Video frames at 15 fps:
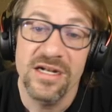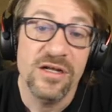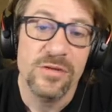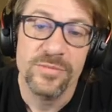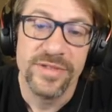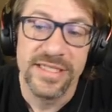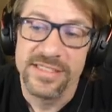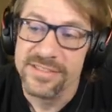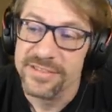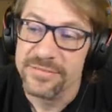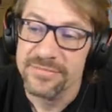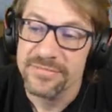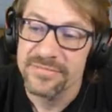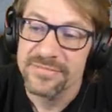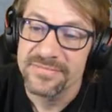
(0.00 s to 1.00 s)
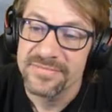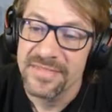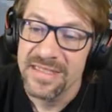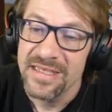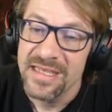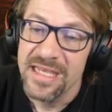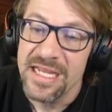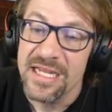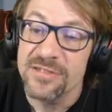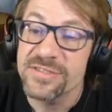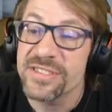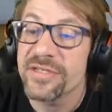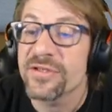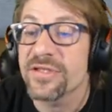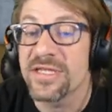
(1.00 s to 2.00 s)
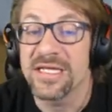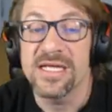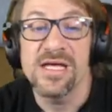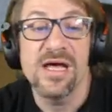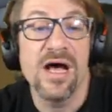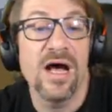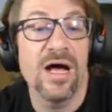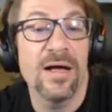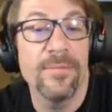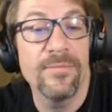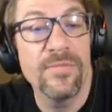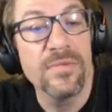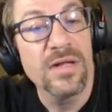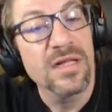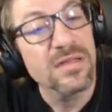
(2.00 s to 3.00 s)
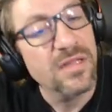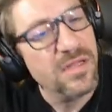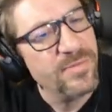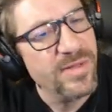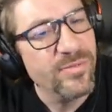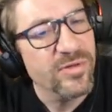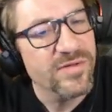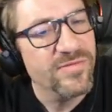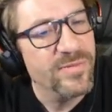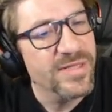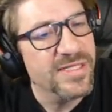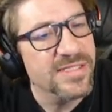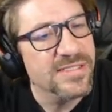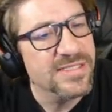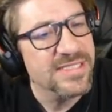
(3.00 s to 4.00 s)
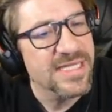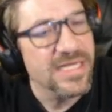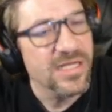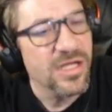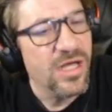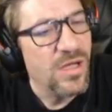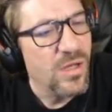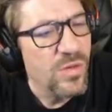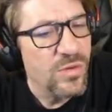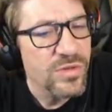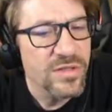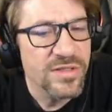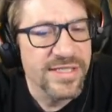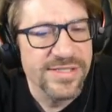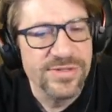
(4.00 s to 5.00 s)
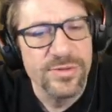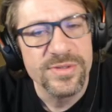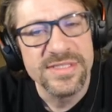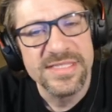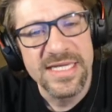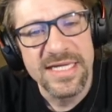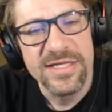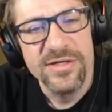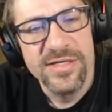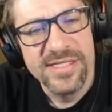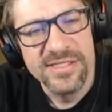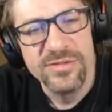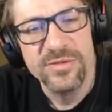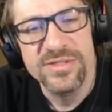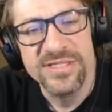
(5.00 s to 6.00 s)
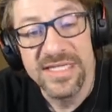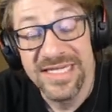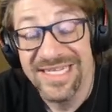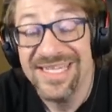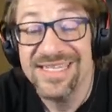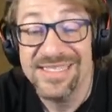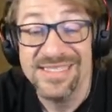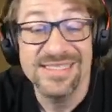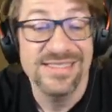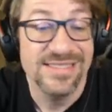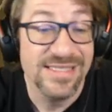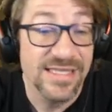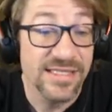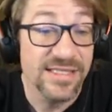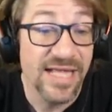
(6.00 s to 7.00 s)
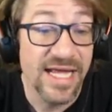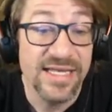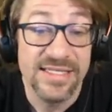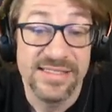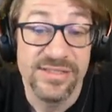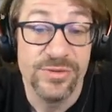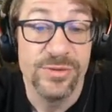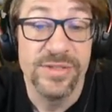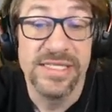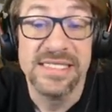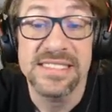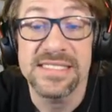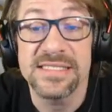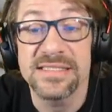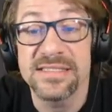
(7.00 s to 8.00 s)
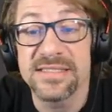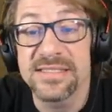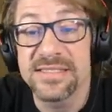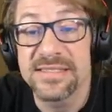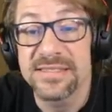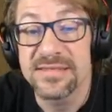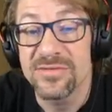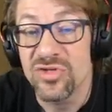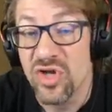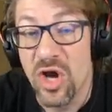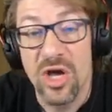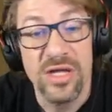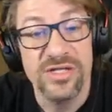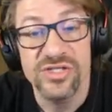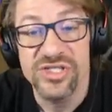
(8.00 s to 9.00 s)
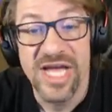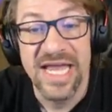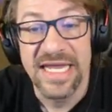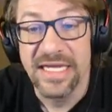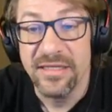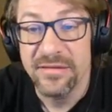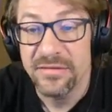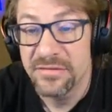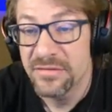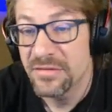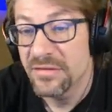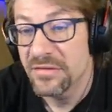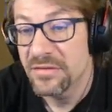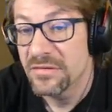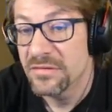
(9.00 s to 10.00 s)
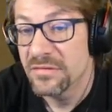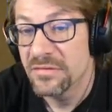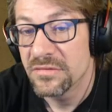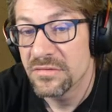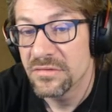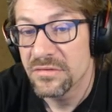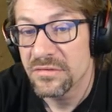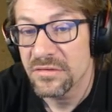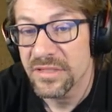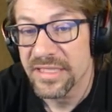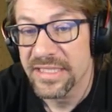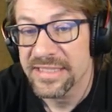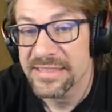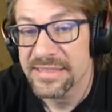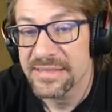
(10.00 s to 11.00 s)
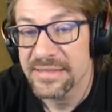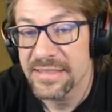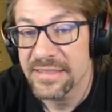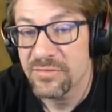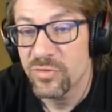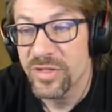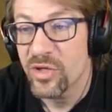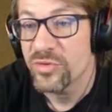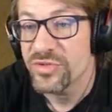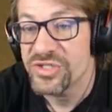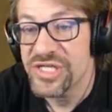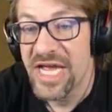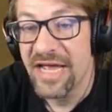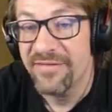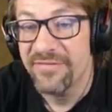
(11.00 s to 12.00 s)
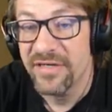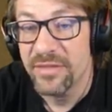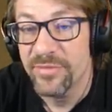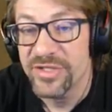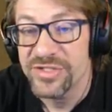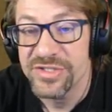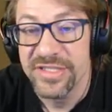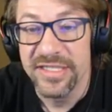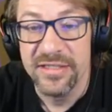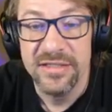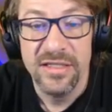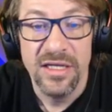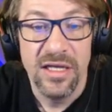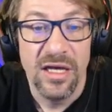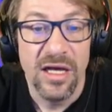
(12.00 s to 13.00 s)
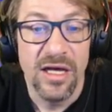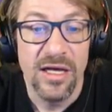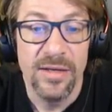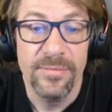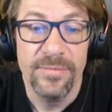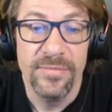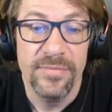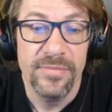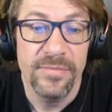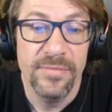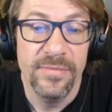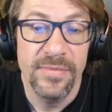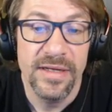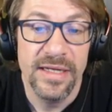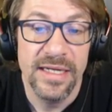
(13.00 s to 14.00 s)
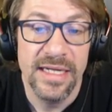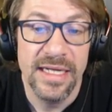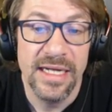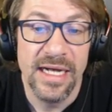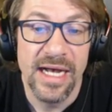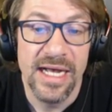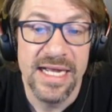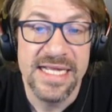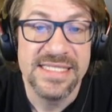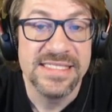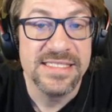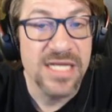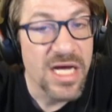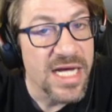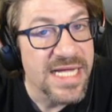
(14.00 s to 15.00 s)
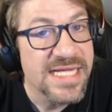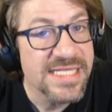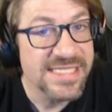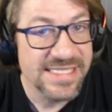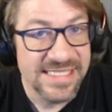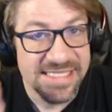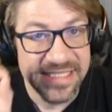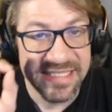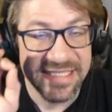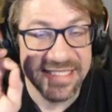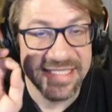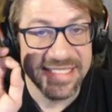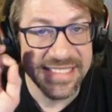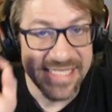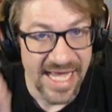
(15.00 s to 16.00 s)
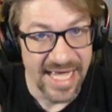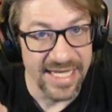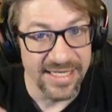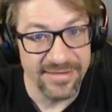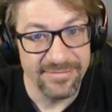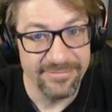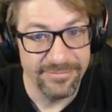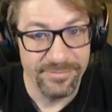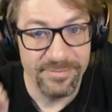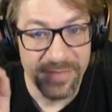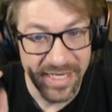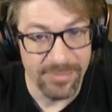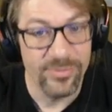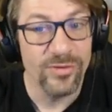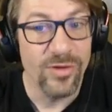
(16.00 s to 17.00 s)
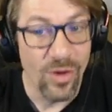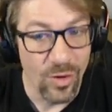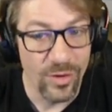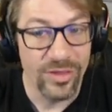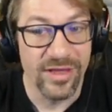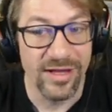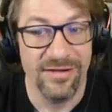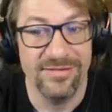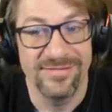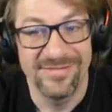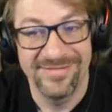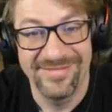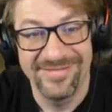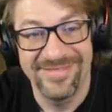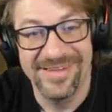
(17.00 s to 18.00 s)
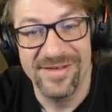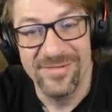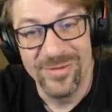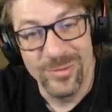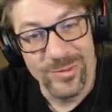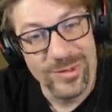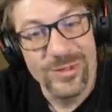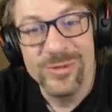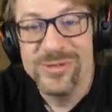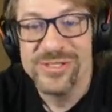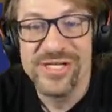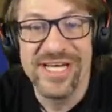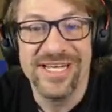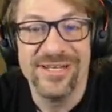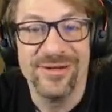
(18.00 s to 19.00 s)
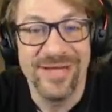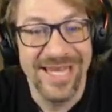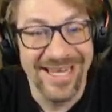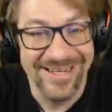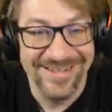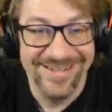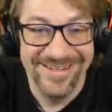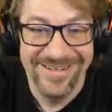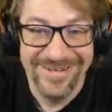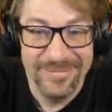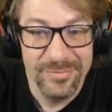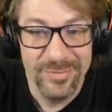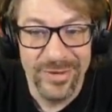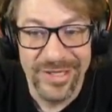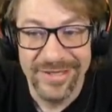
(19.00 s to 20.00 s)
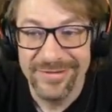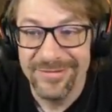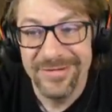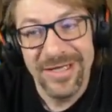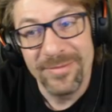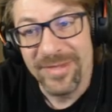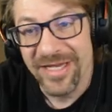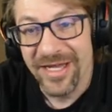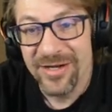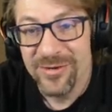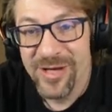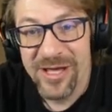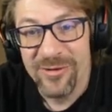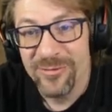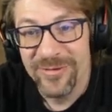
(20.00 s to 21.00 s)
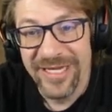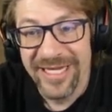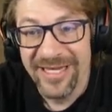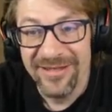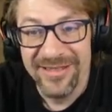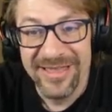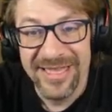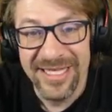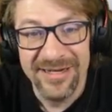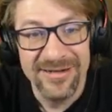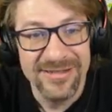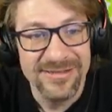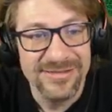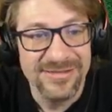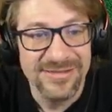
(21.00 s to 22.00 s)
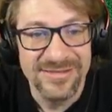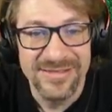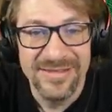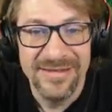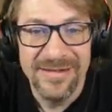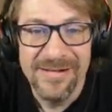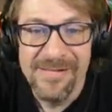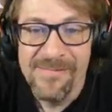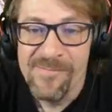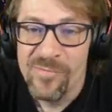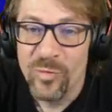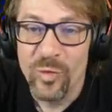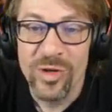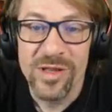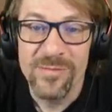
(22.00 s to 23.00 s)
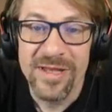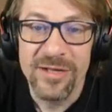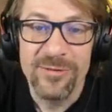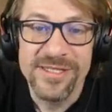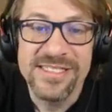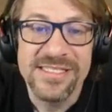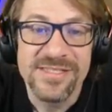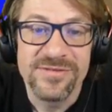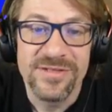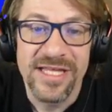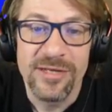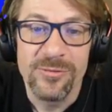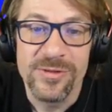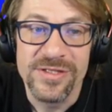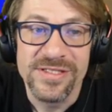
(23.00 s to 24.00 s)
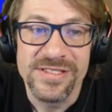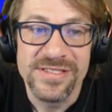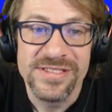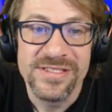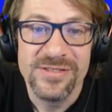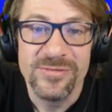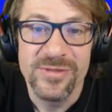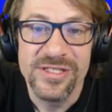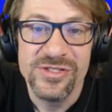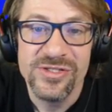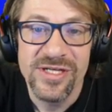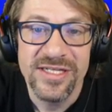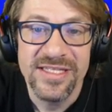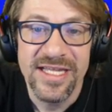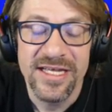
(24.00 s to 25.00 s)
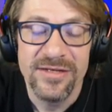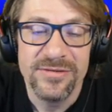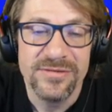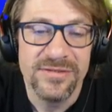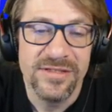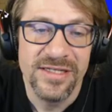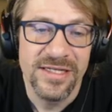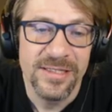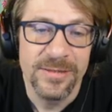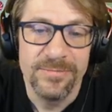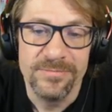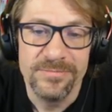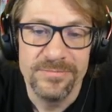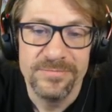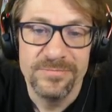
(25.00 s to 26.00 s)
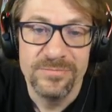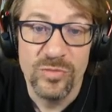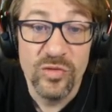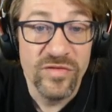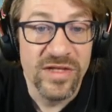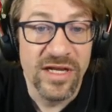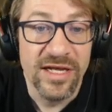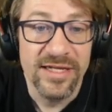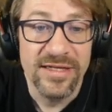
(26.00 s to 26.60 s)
don't plan to. Here's the other thing. Um, a lot of people have been saying, "Code, your Discord's dead. Your Discord's dead. it is that that Discord is non-chatty. Like it's it, we chat very much there. Um, it's not dead. People are there. If you want to go and chat, you can. But I mean, I don't I don't hang out in there. And one of the main reasons for that was we shut down um, movie night